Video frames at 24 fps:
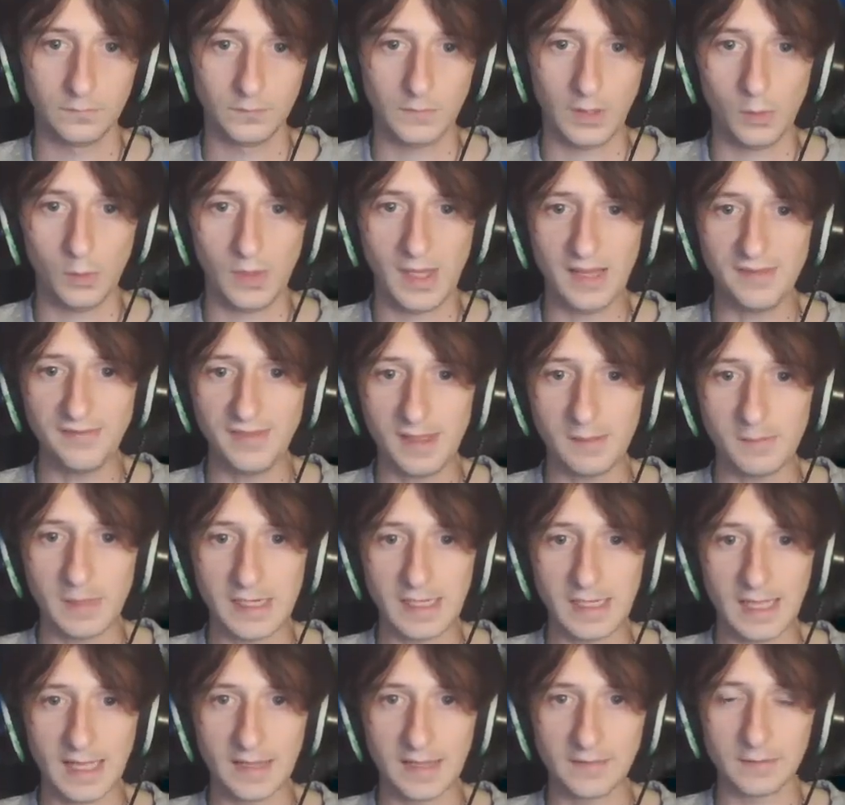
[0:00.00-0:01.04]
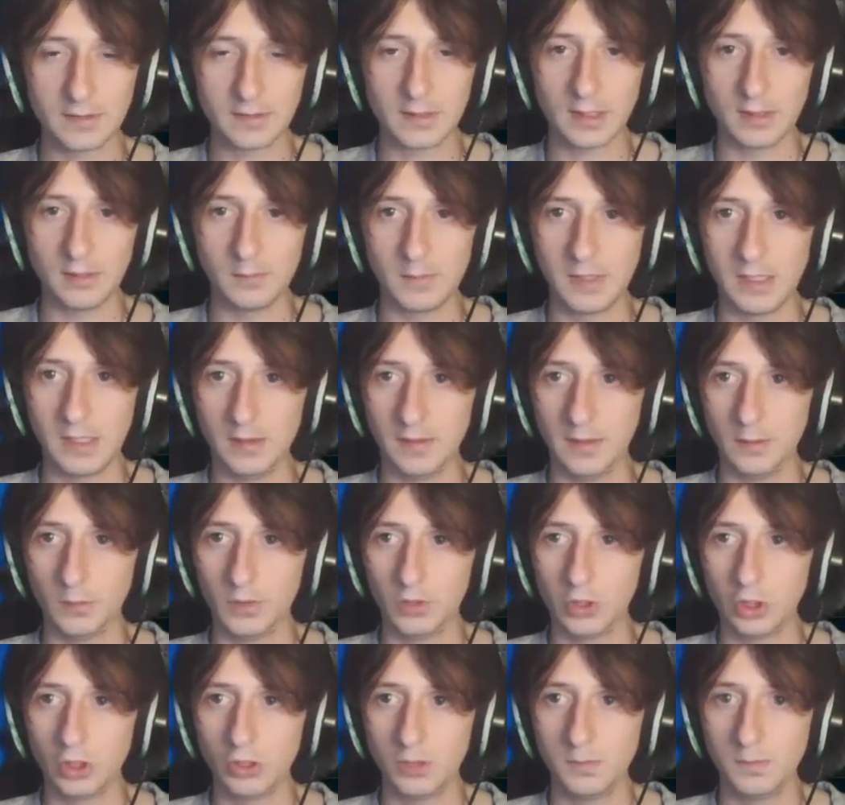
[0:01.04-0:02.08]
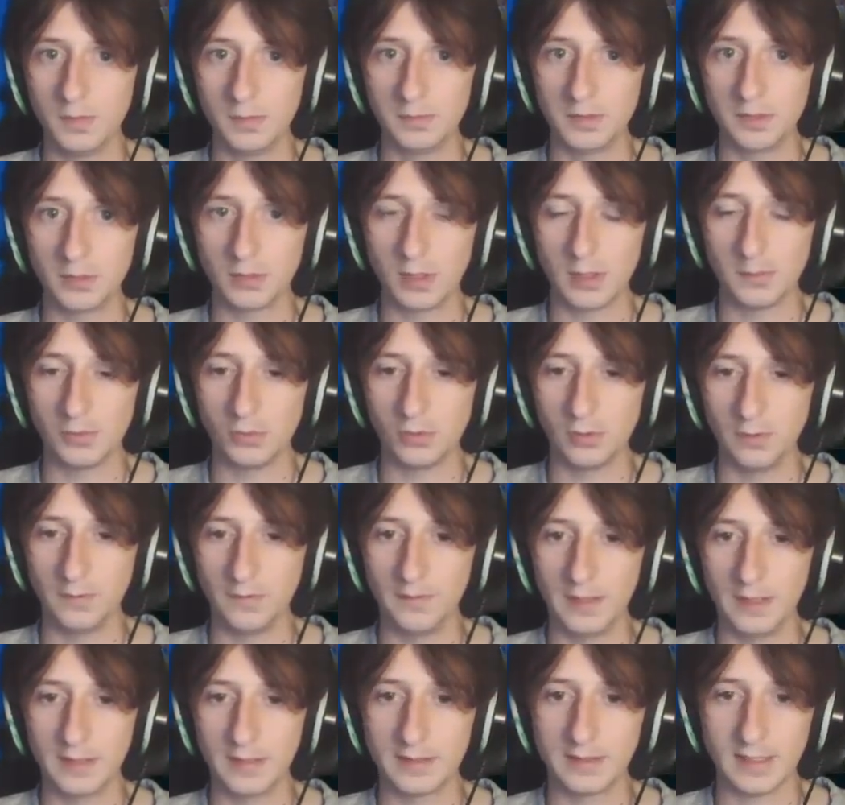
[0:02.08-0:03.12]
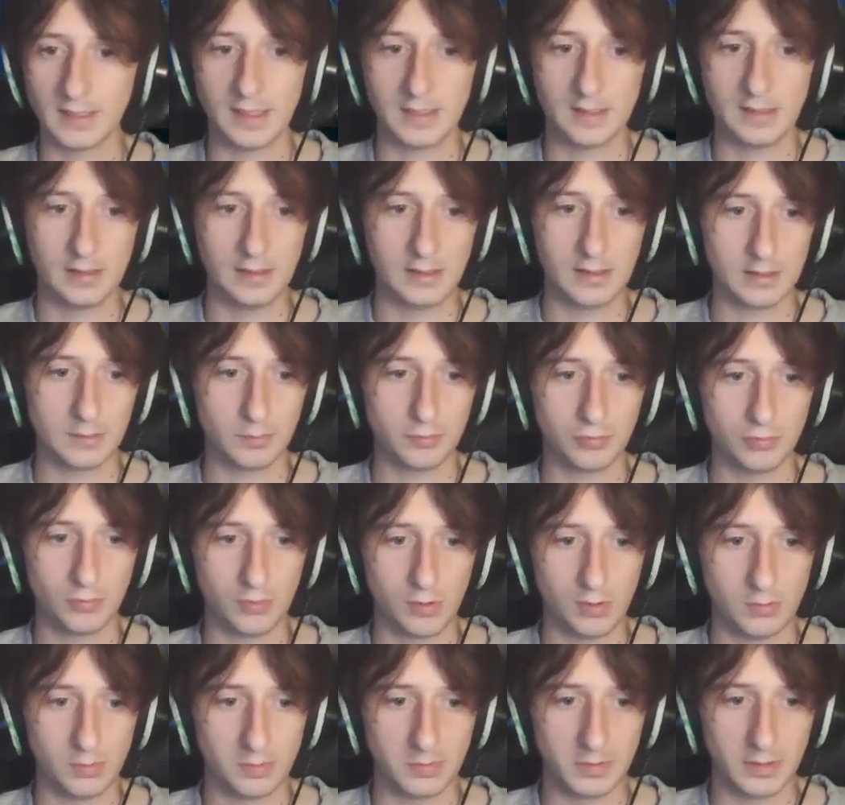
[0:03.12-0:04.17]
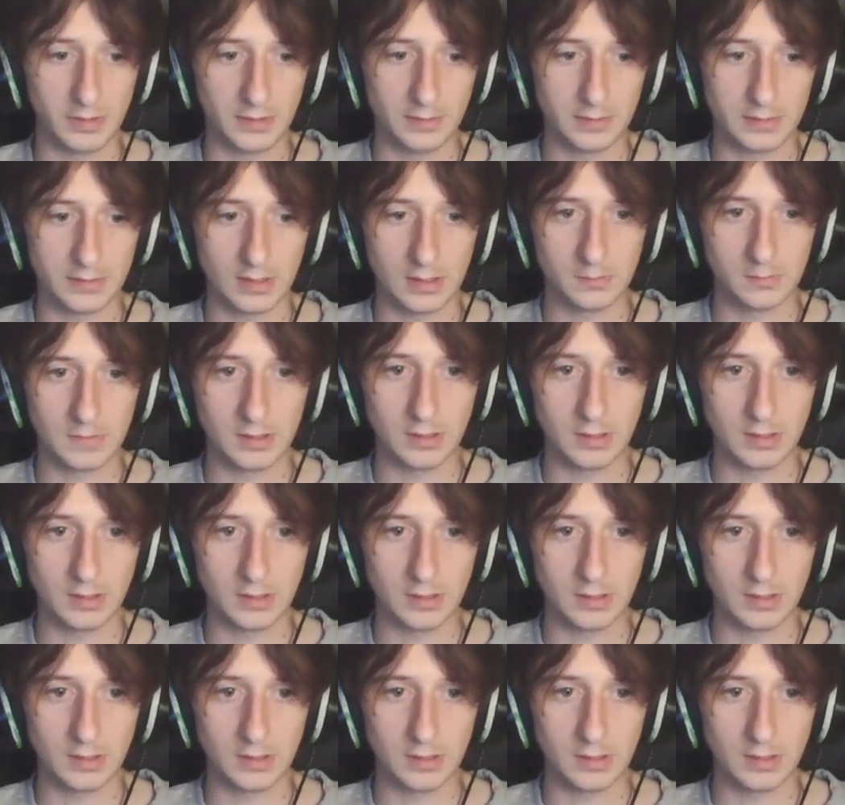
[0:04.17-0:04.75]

Now we have that many ants at the minute that we should be able to grab all of this and this probably at the same